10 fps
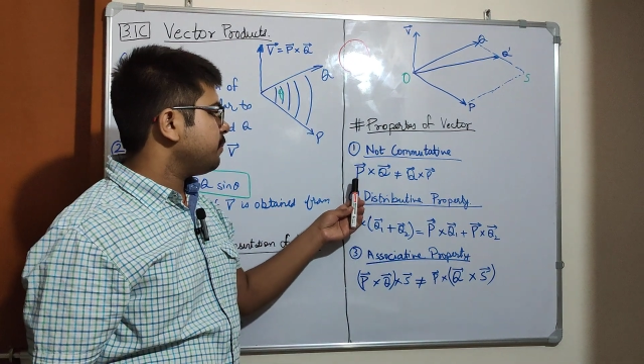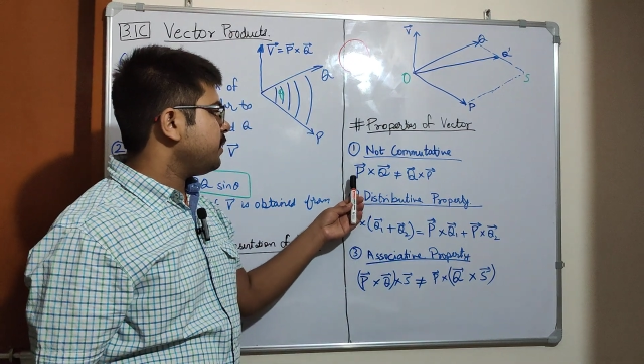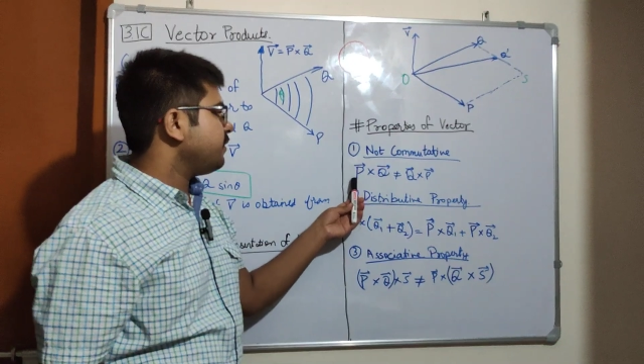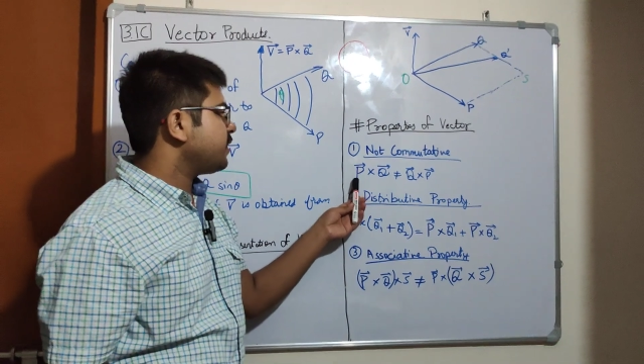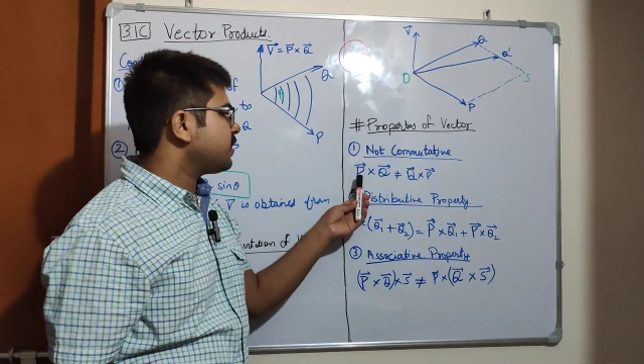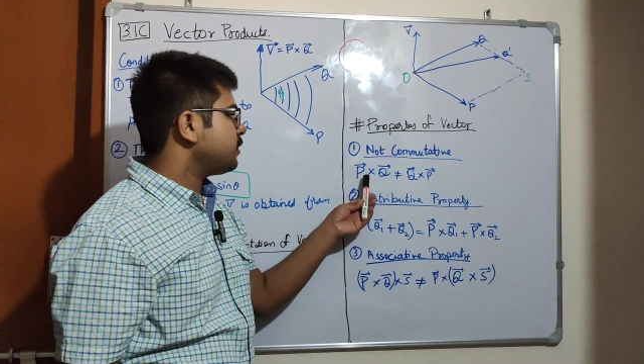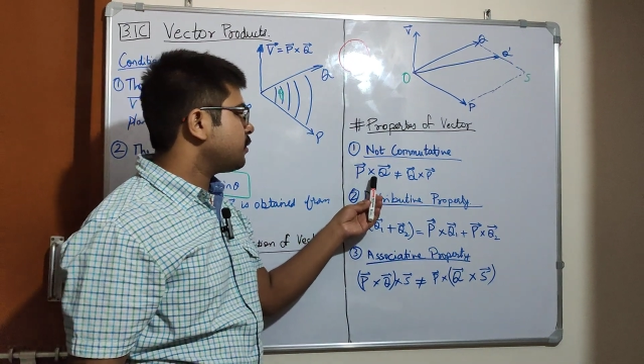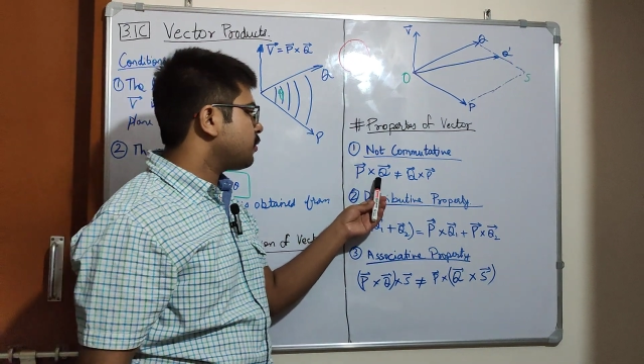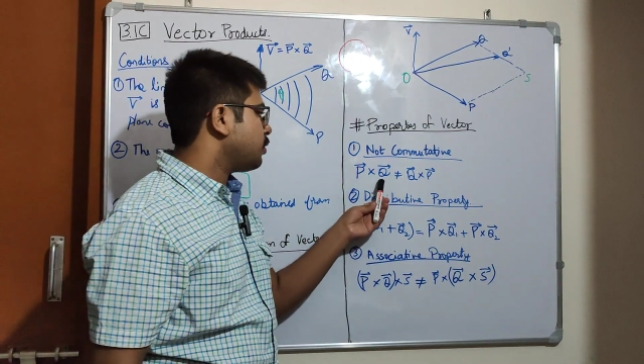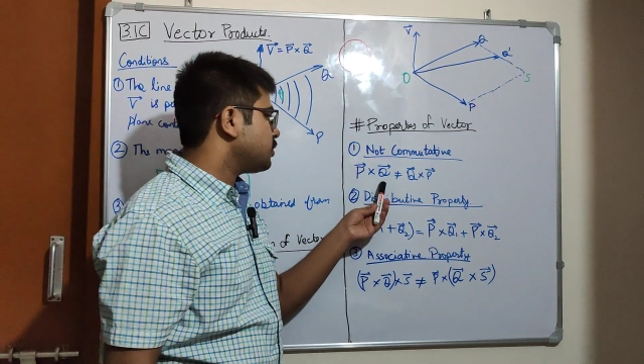p vector
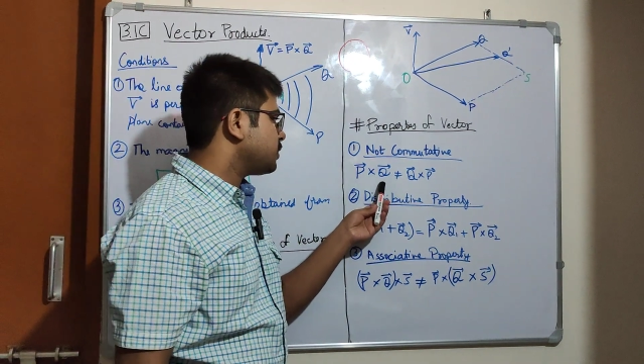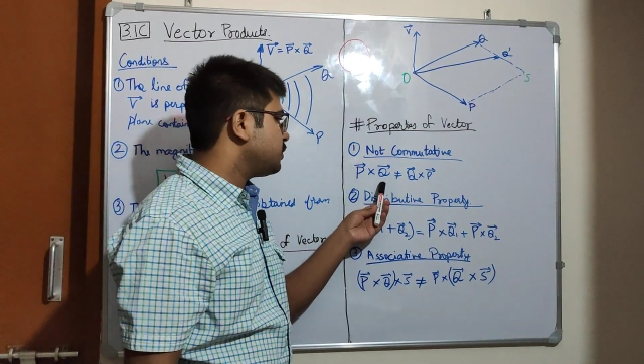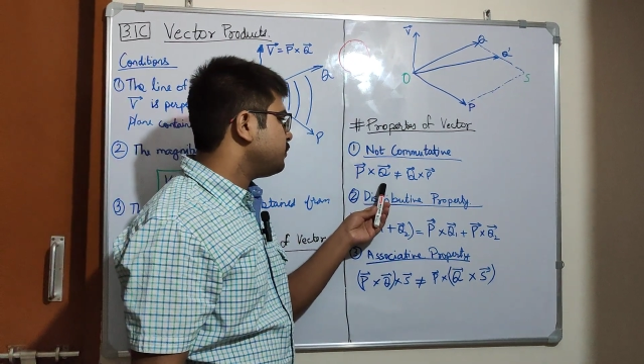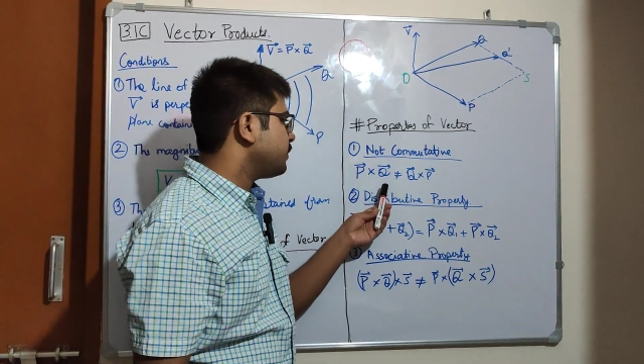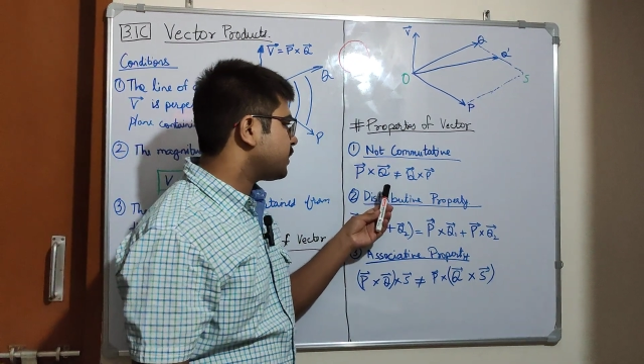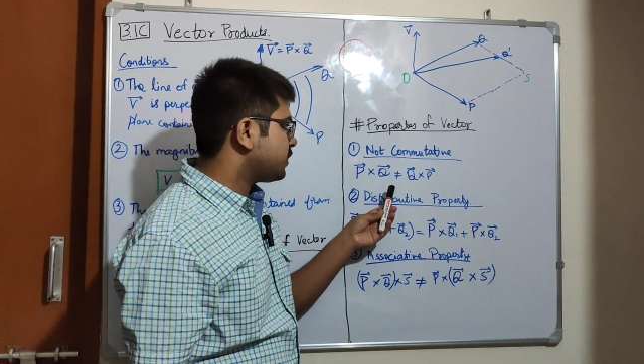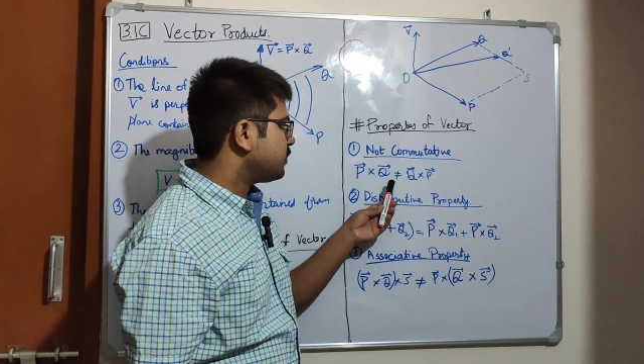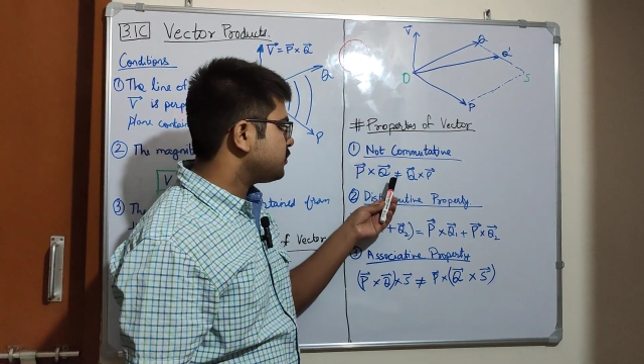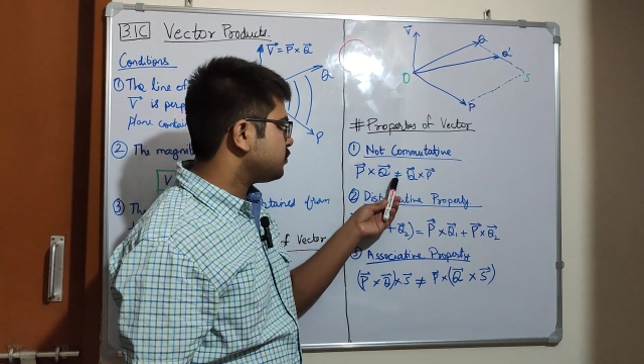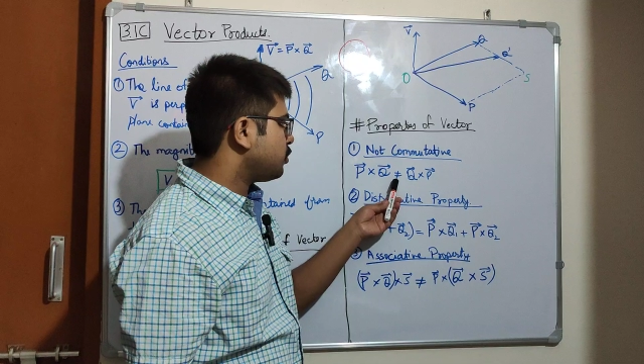cross q vector
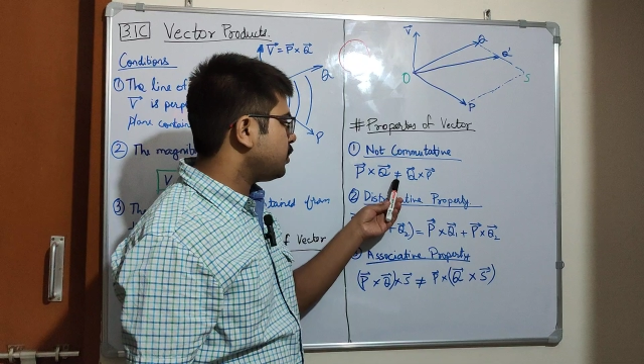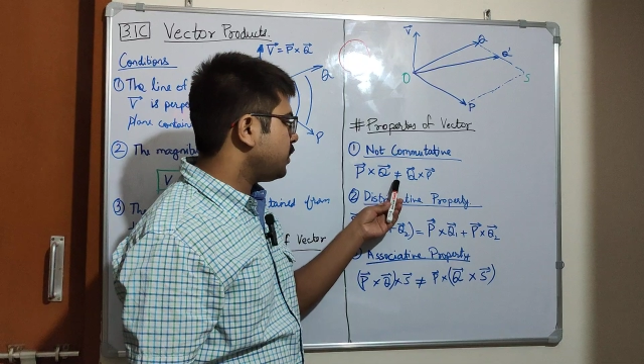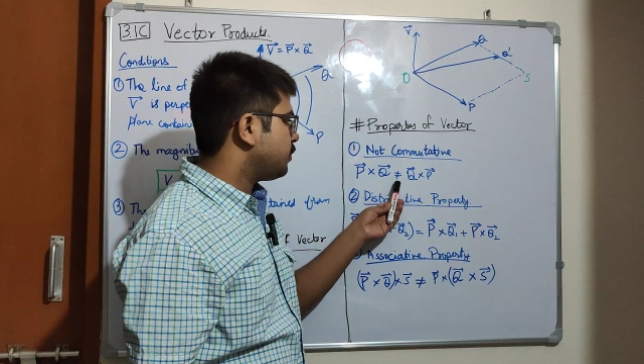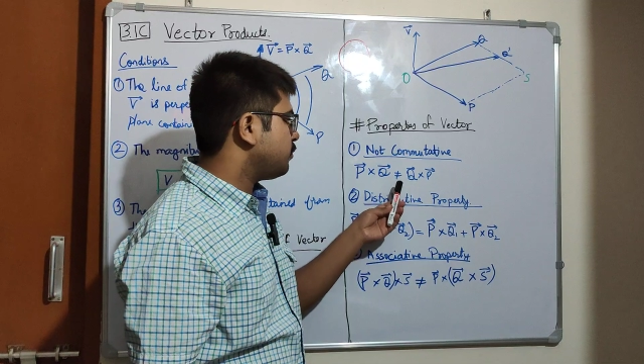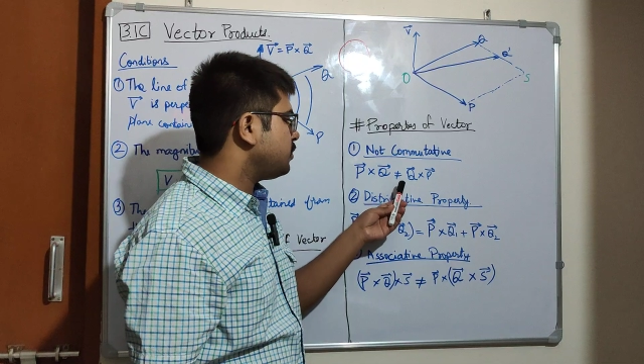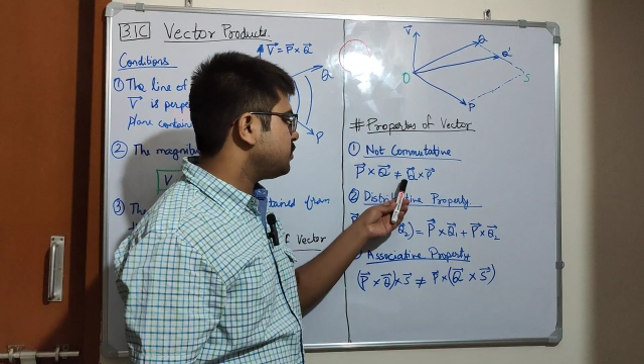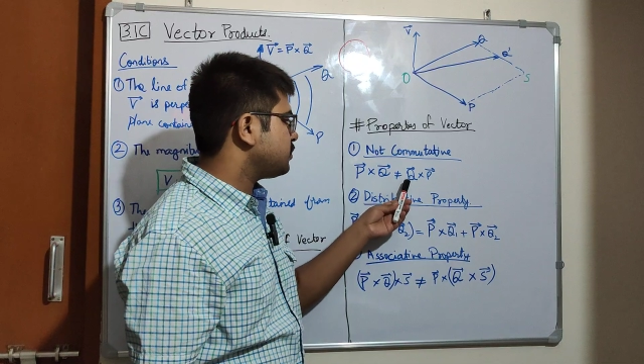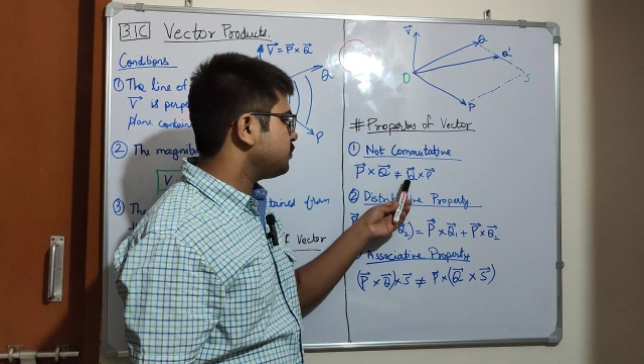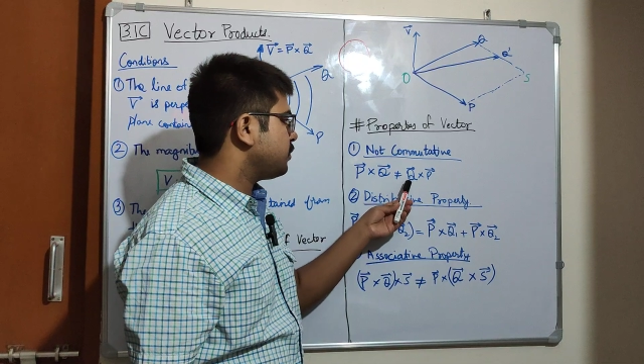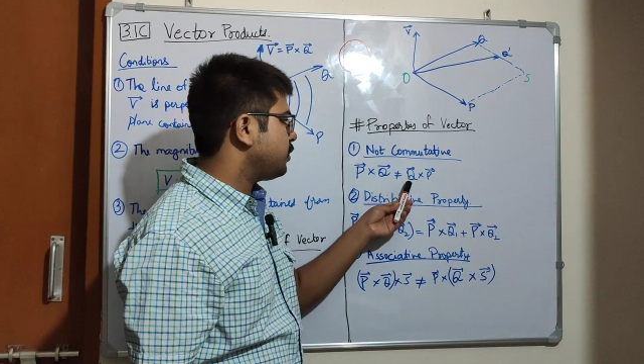is not
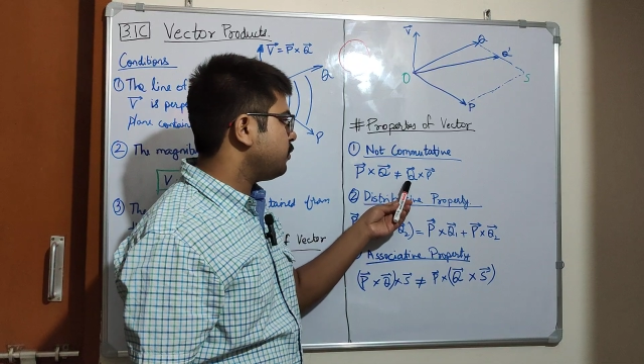equals to